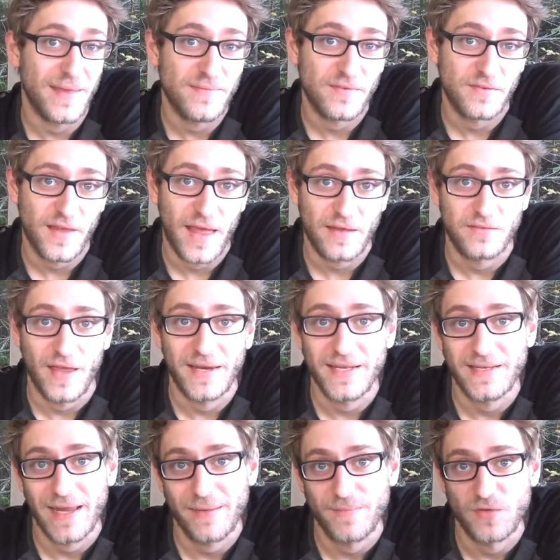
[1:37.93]
insects,
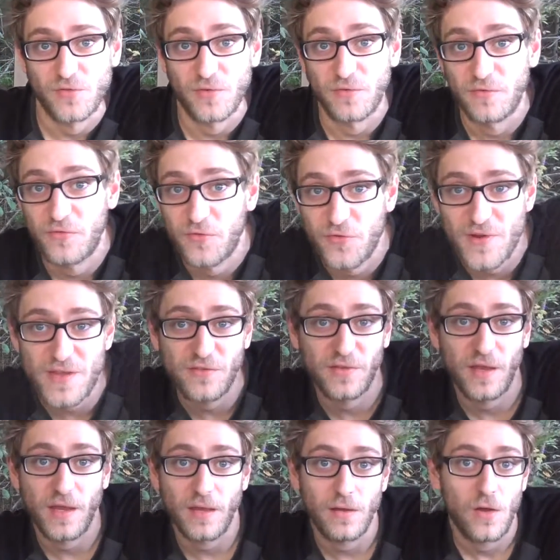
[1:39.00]
any damage from
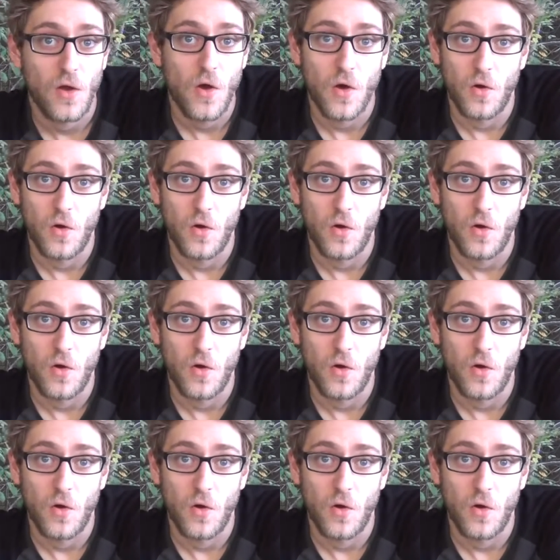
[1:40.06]
freezing